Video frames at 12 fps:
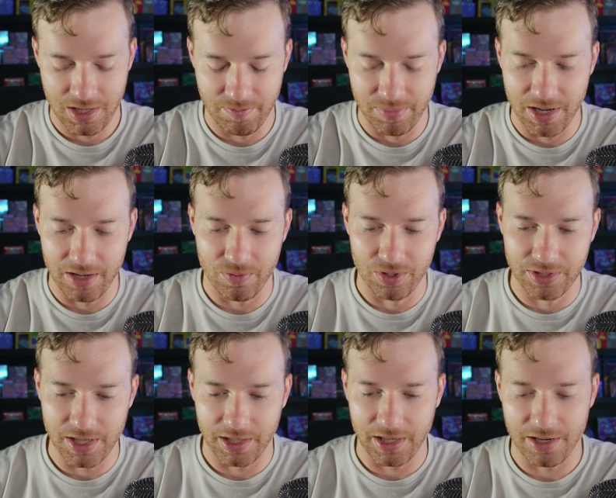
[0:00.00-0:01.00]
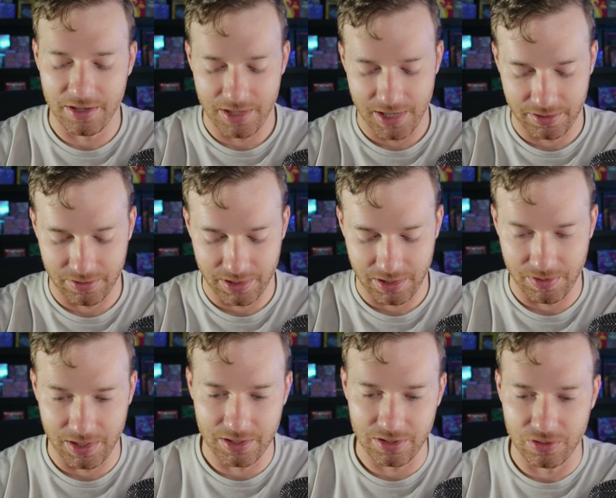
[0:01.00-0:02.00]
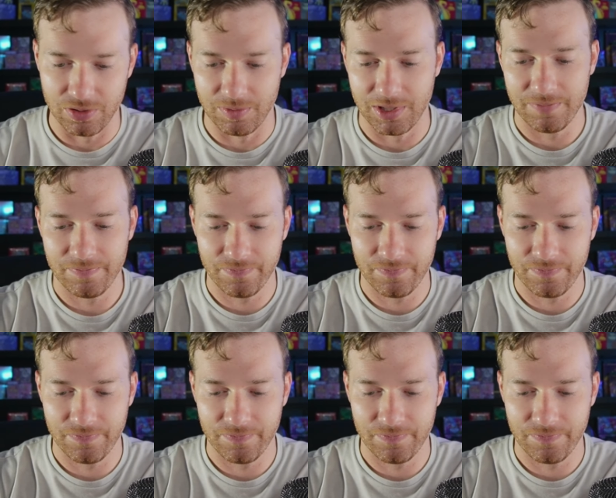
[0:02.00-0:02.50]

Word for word: But we'll take Aerodactyls anyways. Goomy,